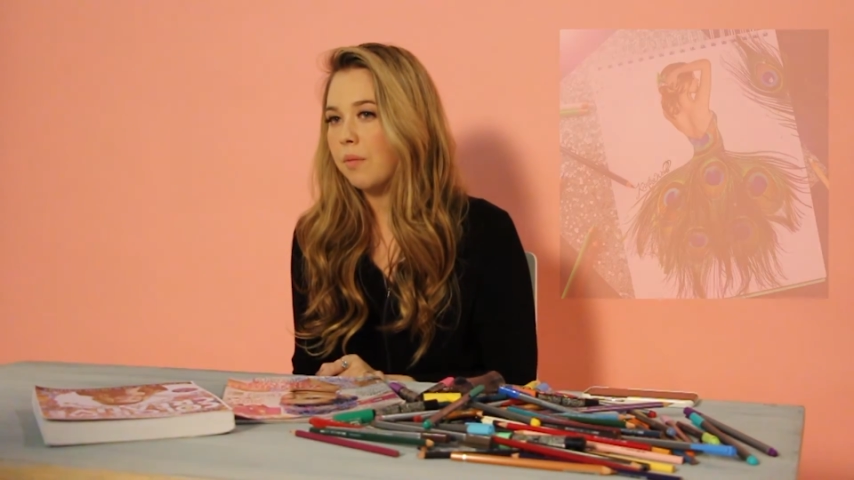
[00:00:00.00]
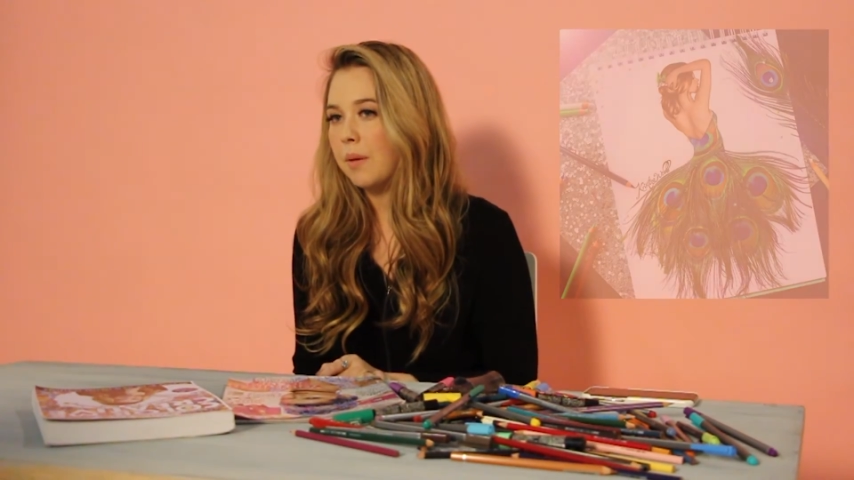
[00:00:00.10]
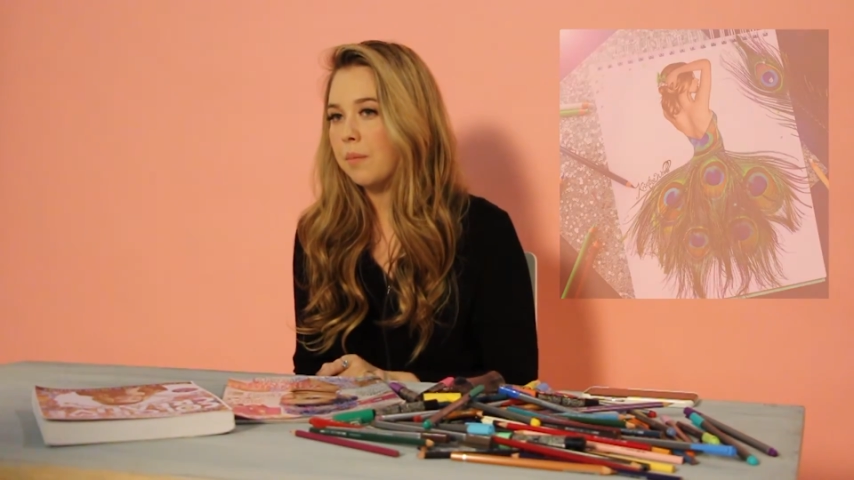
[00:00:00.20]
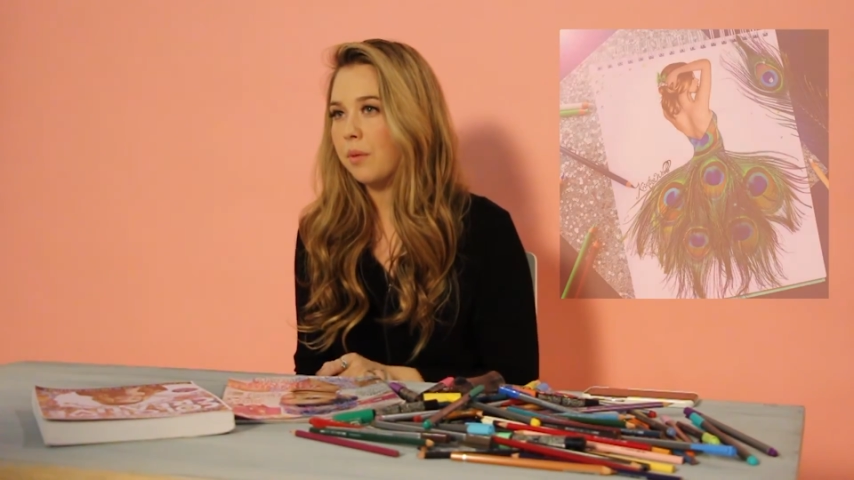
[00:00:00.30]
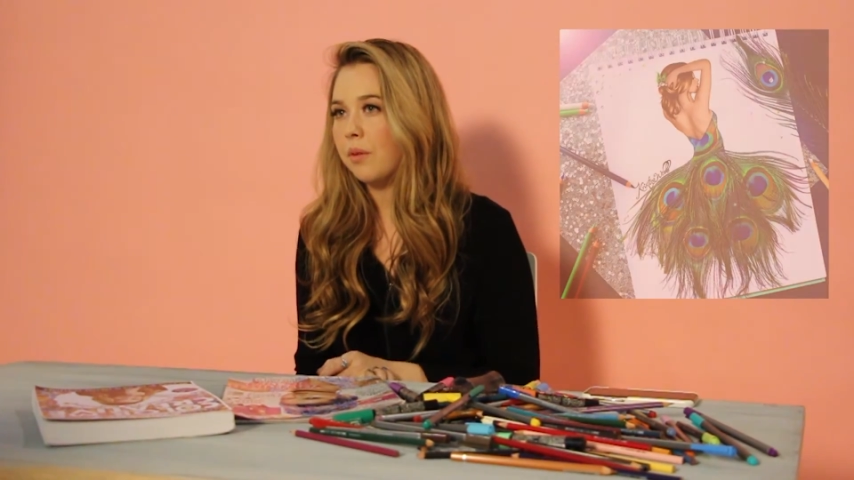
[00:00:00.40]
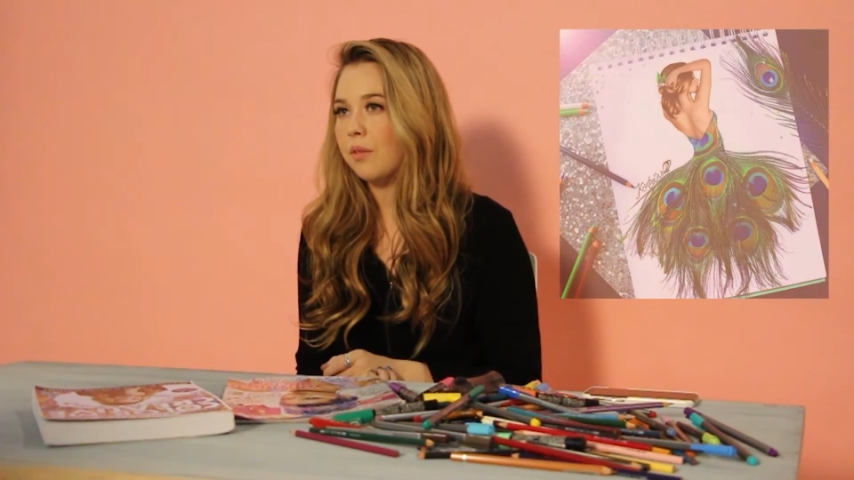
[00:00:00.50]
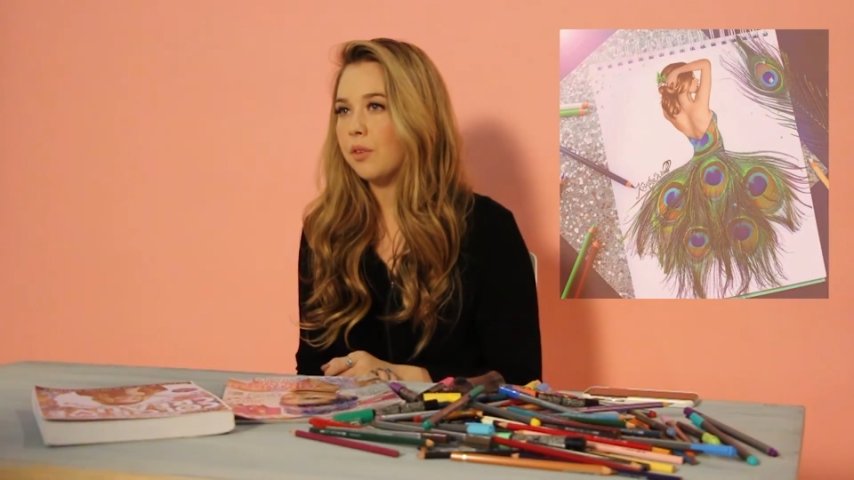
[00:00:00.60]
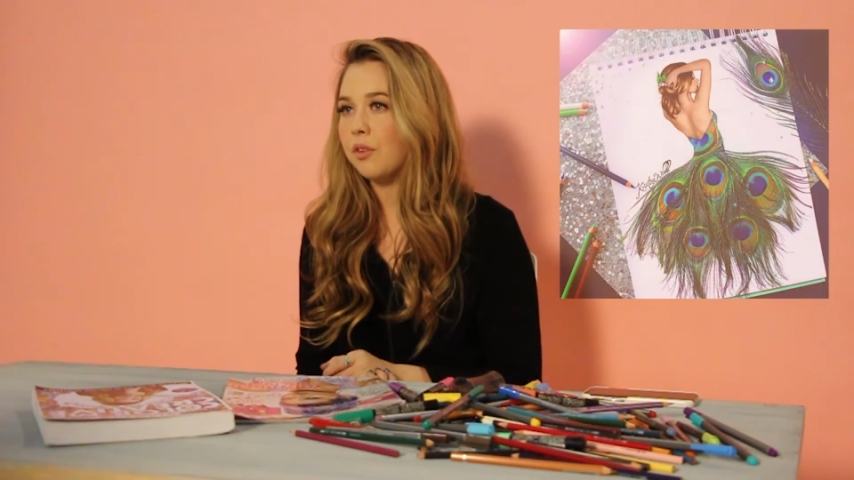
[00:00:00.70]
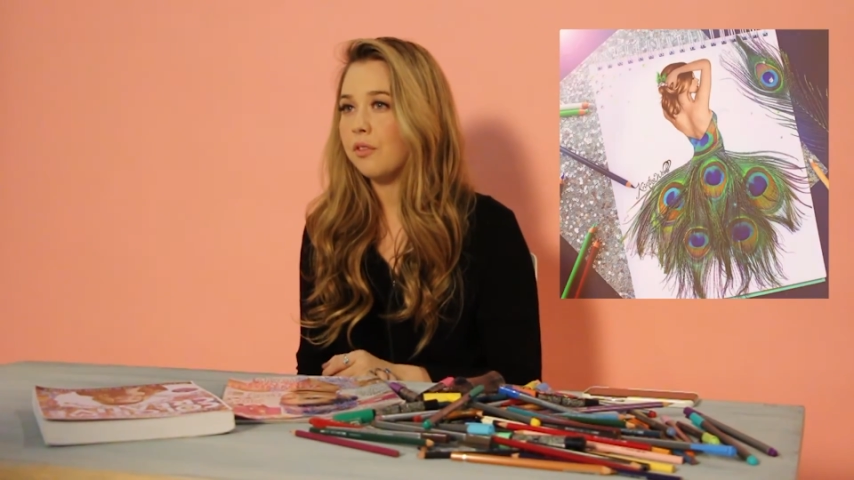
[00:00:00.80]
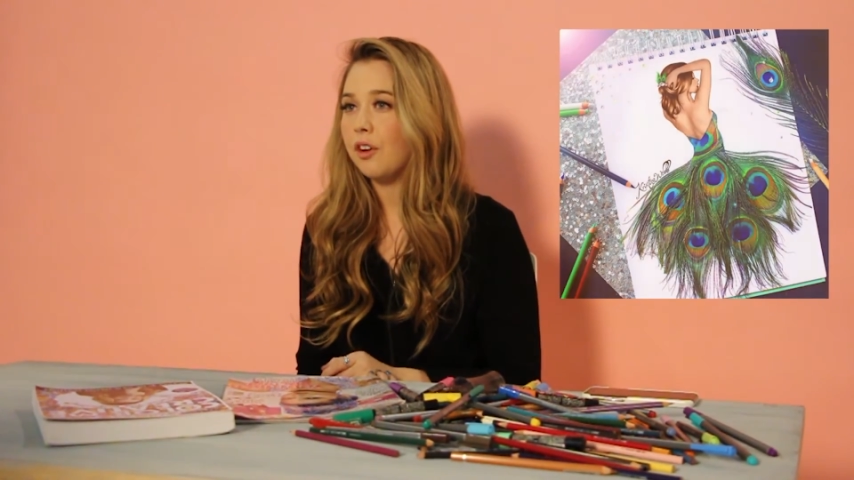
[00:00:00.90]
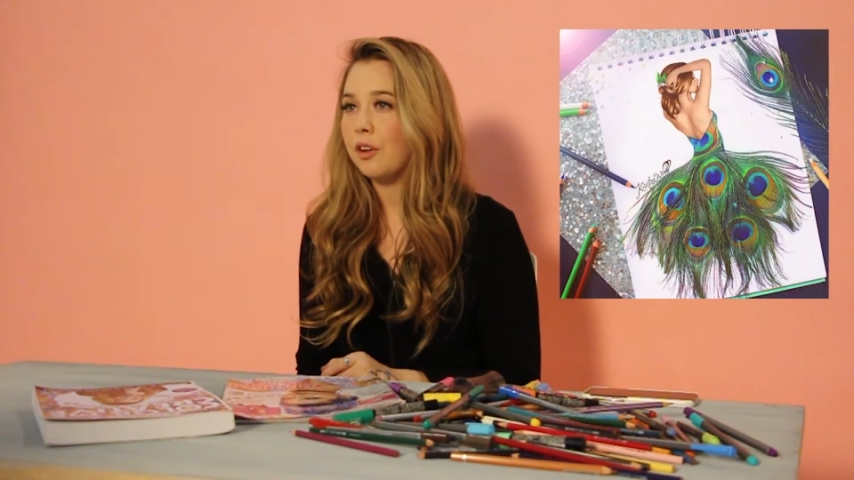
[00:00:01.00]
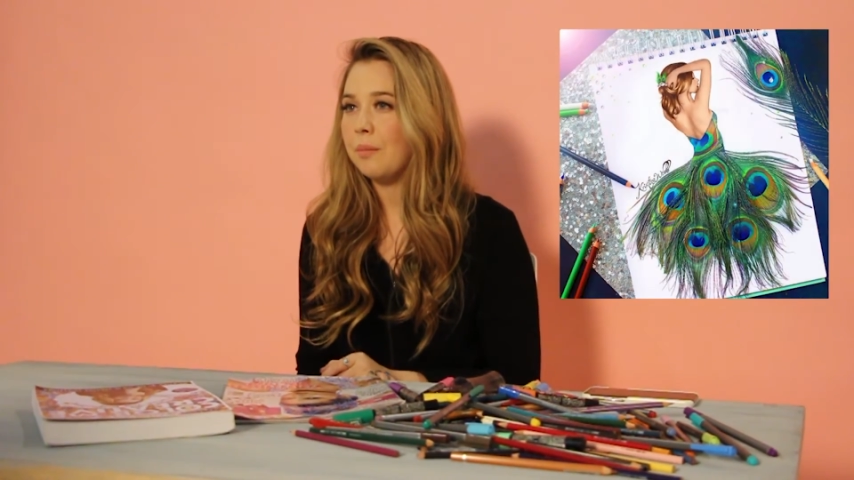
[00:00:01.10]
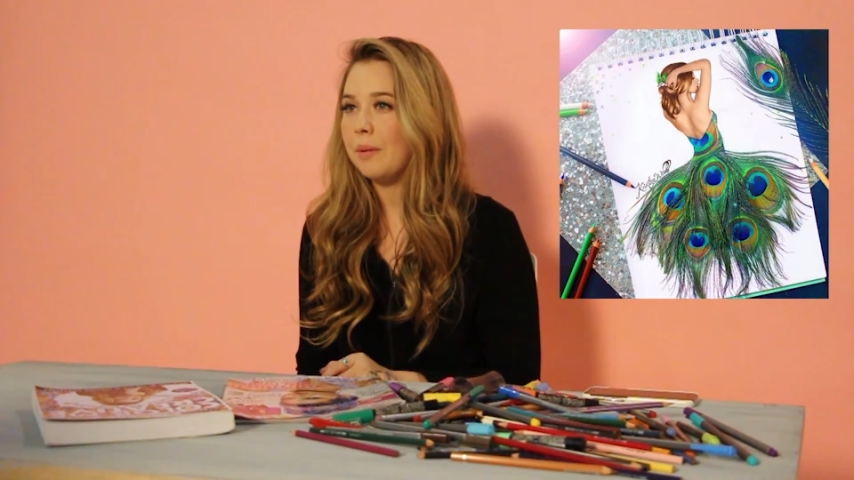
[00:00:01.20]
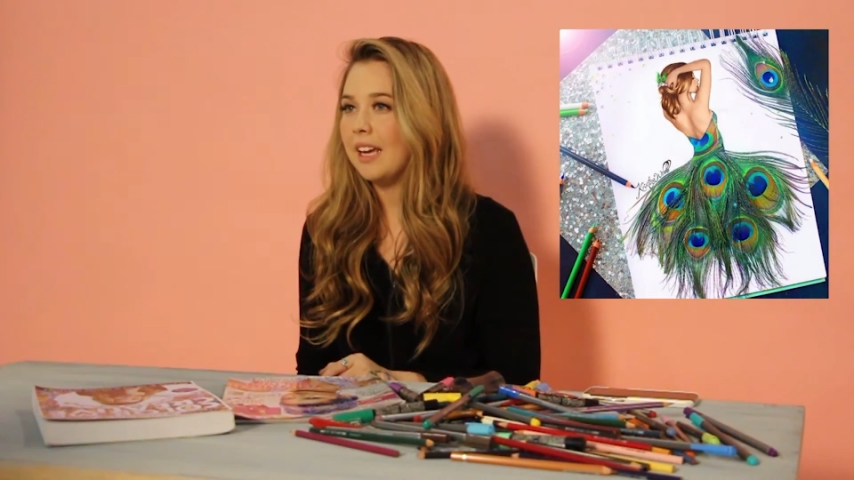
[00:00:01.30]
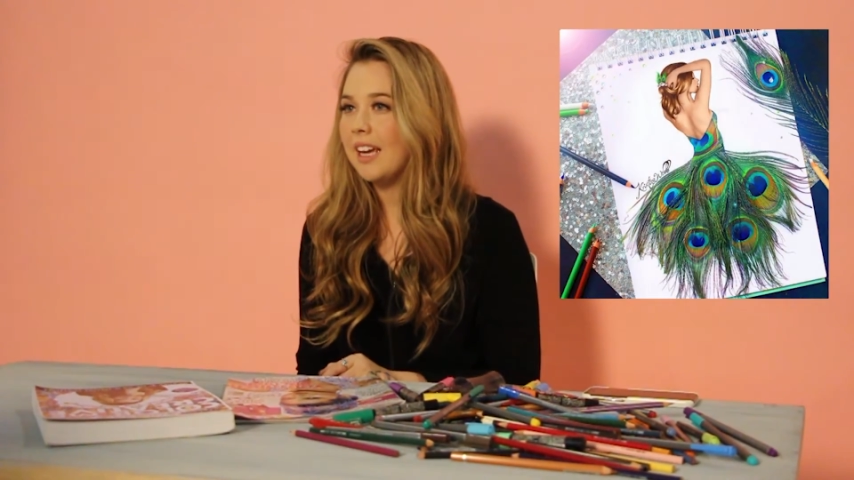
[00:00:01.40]
people that sort of follow
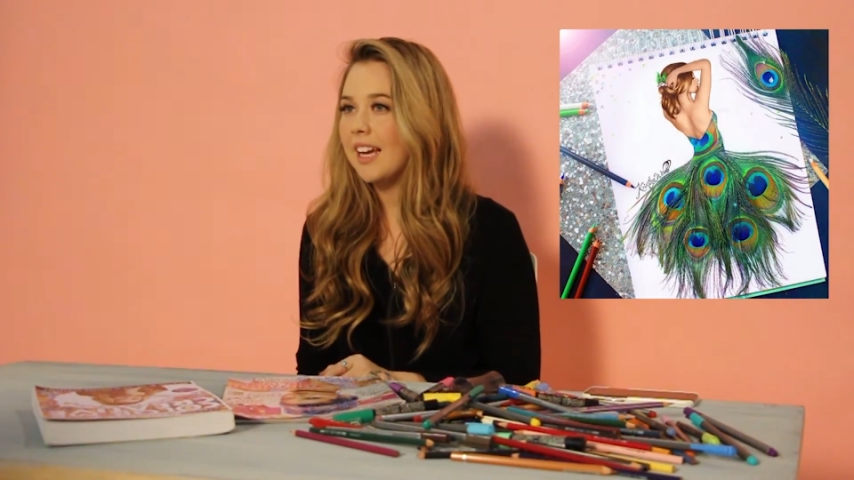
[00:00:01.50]
me.